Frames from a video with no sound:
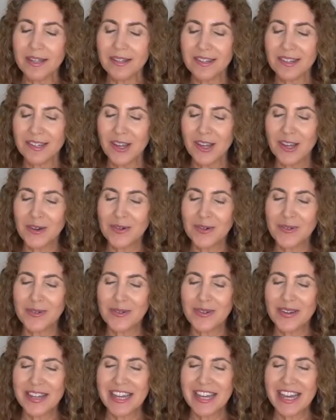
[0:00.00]

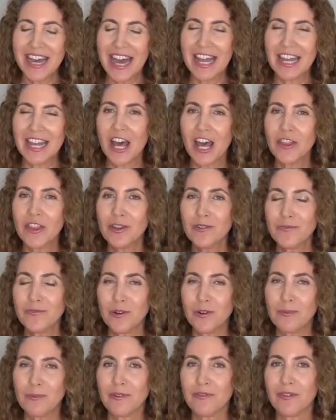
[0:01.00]
So another
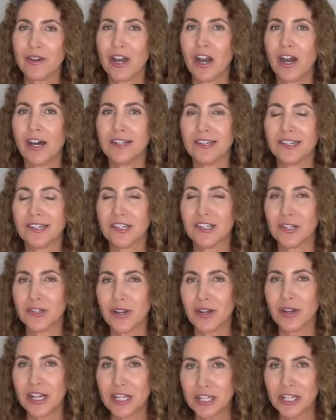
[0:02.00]
form of a
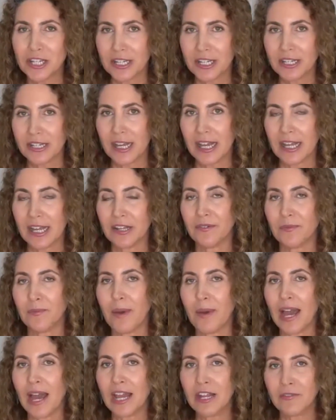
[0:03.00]
concentration kind of
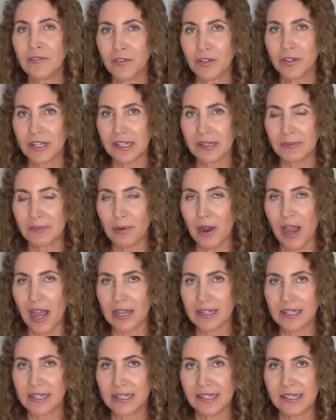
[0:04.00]
mindfulness
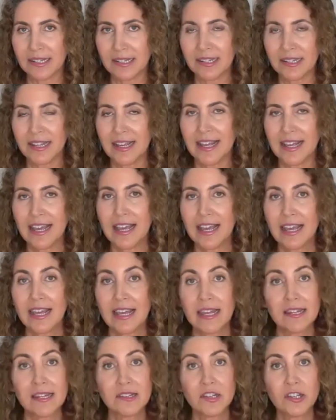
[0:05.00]
practice
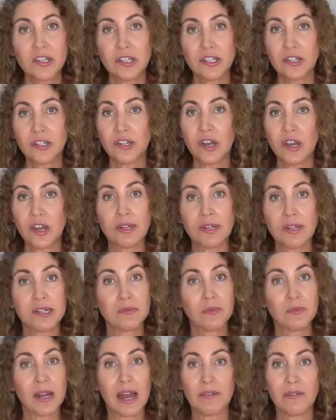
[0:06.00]
is to just
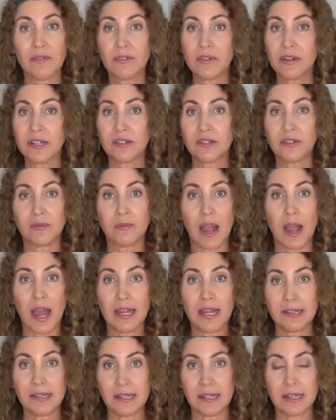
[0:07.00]
notice whatever is
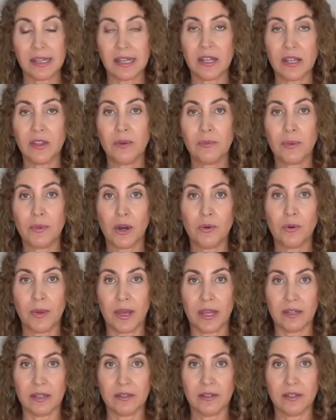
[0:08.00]
arising in the
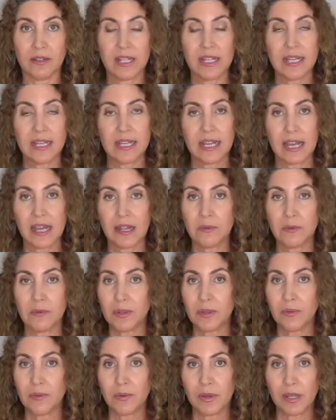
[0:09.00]
moment and
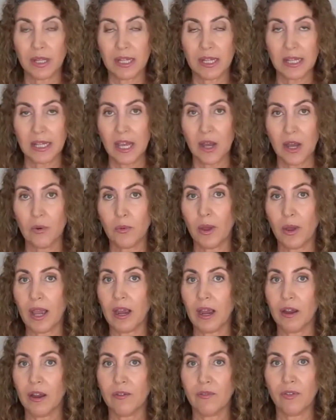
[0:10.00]
be really
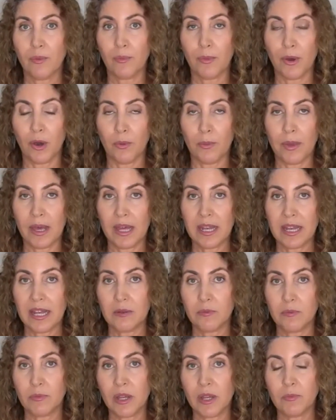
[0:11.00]
aware of the moment.
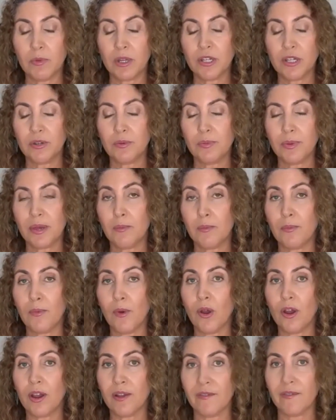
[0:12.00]
And we do a bit
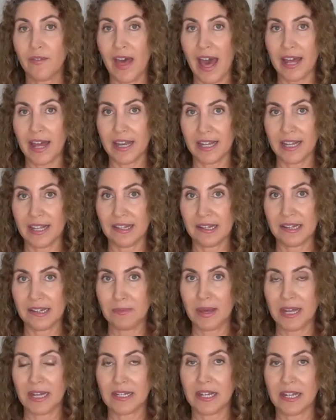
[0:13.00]
more of that in this
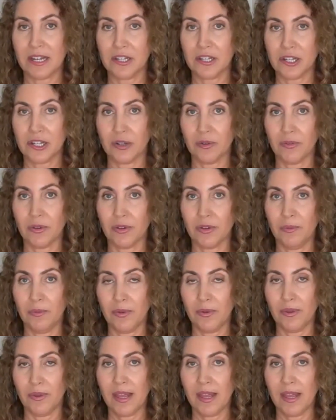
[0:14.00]
meditation group,